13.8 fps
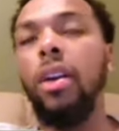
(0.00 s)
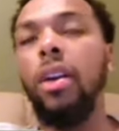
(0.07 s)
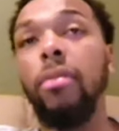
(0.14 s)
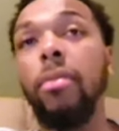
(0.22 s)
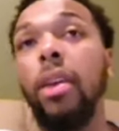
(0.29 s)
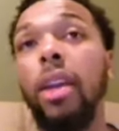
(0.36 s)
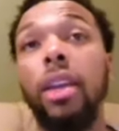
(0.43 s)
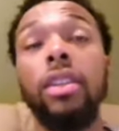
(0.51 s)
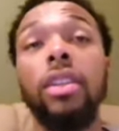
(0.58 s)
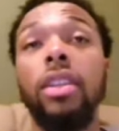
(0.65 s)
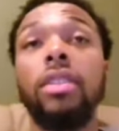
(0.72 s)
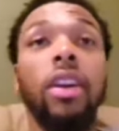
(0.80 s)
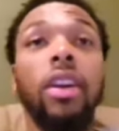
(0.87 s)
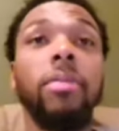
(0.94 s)
Uh, man,
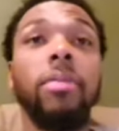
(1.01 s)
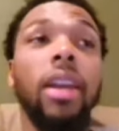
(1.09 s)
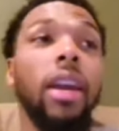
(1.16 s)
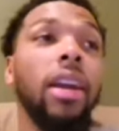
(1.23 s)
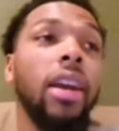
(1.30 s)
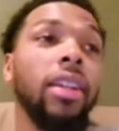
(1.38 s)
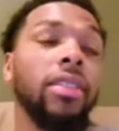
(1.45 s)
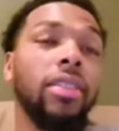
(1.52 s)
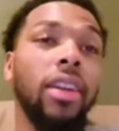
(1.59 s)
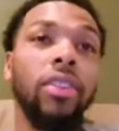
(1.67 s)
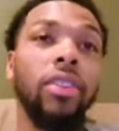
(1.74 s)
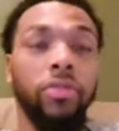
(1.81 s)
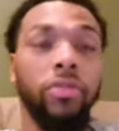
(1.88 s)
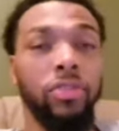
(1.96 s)
it, it taught me, I, I
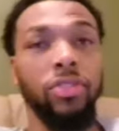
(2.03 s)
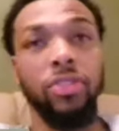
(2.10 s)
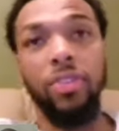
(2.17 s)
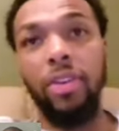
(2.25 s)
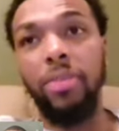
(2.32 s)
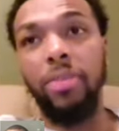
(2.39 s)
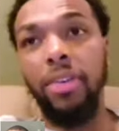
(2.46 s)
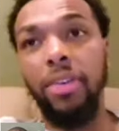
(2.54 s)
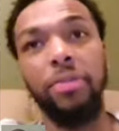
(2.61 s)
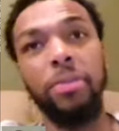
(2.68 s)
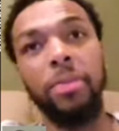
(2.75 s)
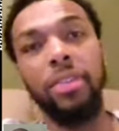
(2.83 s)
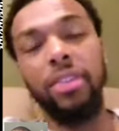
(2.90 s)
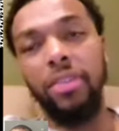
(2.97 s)
I know for sure I'm cut
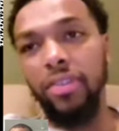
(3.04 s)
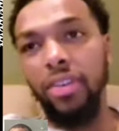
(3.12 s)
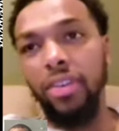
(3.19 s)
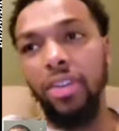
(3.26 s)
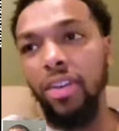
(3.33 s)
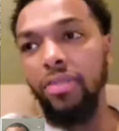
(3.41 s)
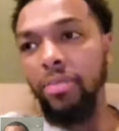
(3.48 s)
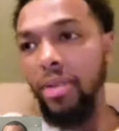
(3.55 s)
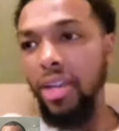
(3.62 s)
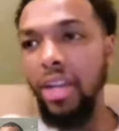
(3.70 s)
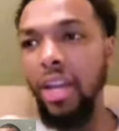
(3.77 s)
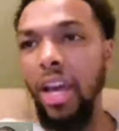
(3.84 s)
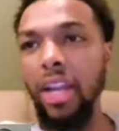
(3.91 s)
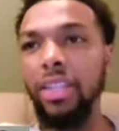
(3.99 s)
from a different cloth,
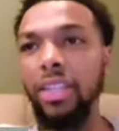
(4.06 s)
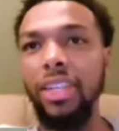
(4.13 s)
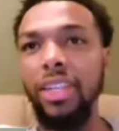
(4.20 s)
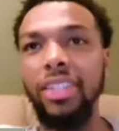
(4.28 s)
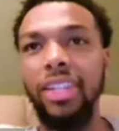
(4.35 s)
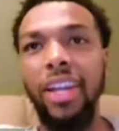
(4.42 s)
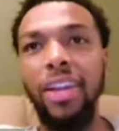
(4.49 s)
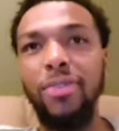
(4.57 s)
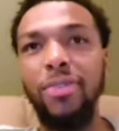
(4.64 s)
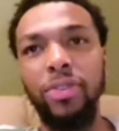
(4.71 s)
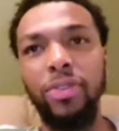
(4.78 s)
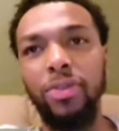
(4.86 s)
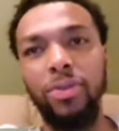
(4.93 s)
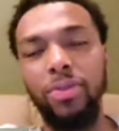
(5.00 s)
man. A lot of things that I
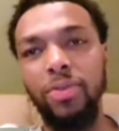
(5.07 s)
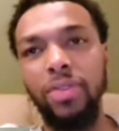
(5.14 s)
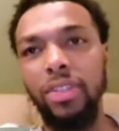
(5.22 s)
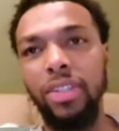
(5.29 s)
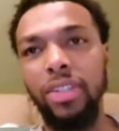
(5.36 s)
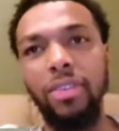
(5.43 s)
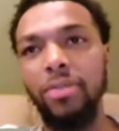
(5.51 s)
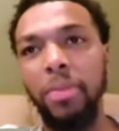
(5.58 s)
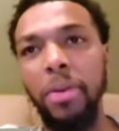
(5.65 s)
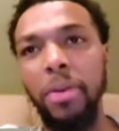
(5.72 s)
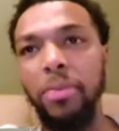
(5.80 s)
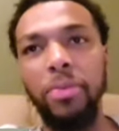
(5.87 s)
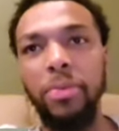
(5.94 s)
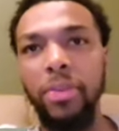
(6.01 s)
went through, certain
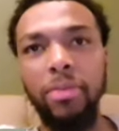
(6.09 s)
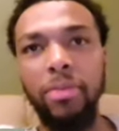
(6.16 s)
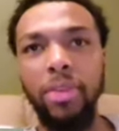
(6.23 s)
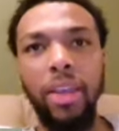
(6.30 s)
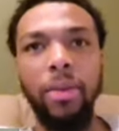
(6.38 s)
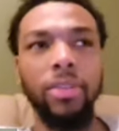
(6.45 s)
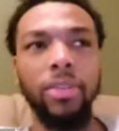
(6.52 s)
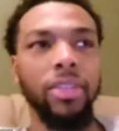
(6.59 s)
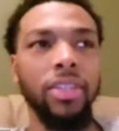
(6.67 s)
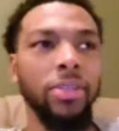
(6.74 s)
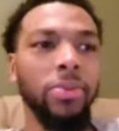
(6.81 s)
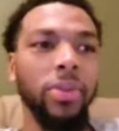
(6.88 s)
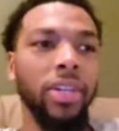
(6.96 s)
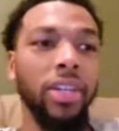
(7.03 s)
people wouldn't be able to
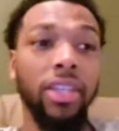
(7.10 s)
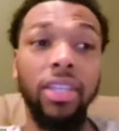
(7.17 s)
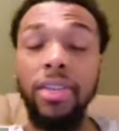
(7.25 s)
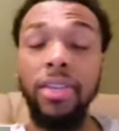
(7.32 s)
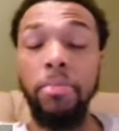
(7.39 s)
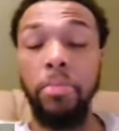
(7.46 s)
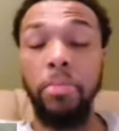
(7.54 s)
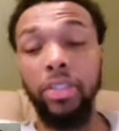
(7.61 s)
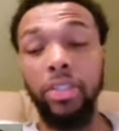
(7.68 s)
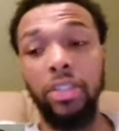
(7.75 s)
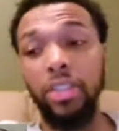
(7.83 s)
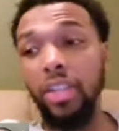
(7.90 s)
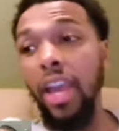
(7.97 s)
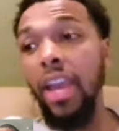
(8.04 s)
deal with it and keep
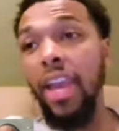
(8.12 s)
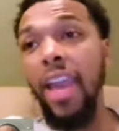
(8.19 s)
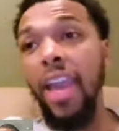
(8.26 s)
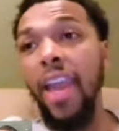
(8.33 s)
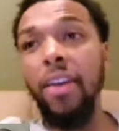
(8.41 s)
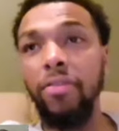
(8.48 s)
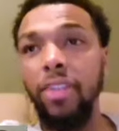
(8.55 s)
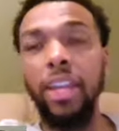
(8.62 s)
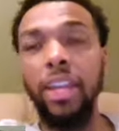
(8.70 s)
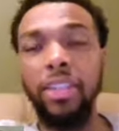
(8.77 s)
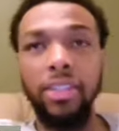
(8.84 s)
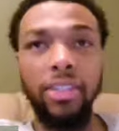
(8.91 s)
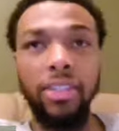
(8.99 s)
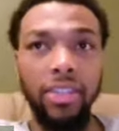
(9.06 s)
pushing and have
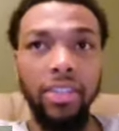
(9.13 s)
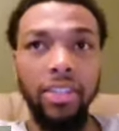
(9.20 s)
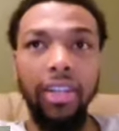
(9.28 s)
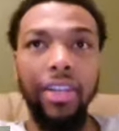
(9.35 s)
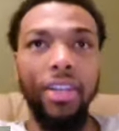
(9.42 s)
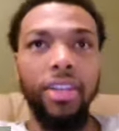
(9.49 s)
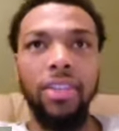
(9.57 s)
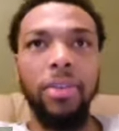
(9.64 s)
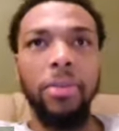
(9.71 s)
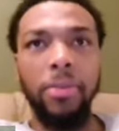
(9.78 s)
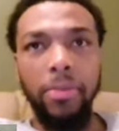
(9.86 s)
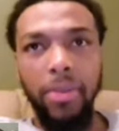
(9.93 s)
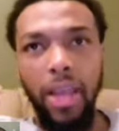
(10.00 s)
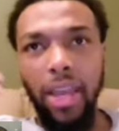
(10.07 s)
like the
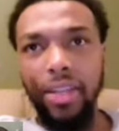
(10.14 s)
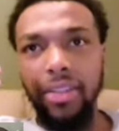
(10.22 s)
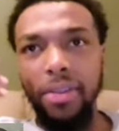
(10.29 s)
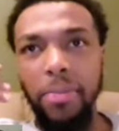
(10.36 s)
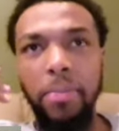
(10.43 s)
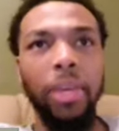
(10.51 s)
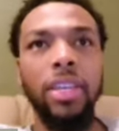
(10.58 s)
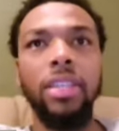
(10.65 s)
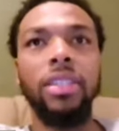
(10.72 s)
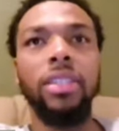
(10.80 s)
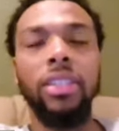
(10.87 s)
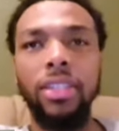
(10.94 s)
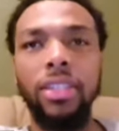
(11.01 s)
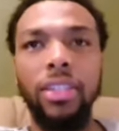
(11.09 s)
the like the
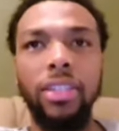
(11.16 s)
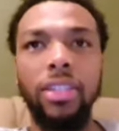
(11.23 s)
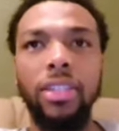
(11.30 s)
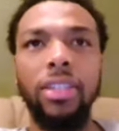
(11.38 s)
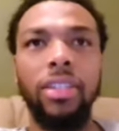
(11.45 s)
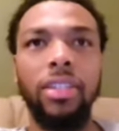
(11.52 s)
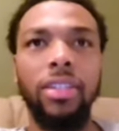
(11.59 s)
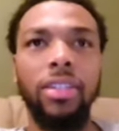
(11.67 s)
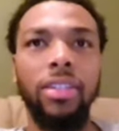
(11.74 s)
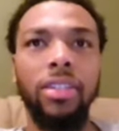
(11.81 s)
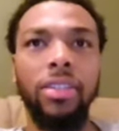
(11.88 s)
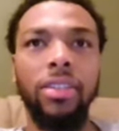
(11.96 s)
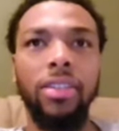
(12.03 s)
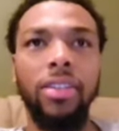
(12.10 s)
peace and the the
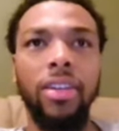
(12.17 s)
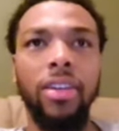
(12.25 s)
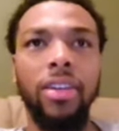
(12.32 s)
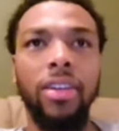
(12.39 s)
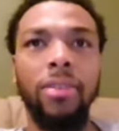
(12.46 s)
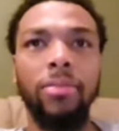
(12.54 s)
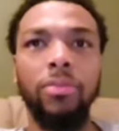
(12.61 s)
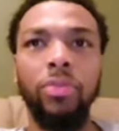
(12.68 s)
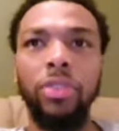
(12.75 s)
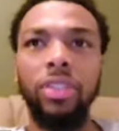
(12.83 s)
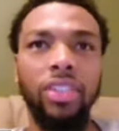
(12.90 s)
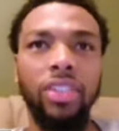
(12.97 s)
the um,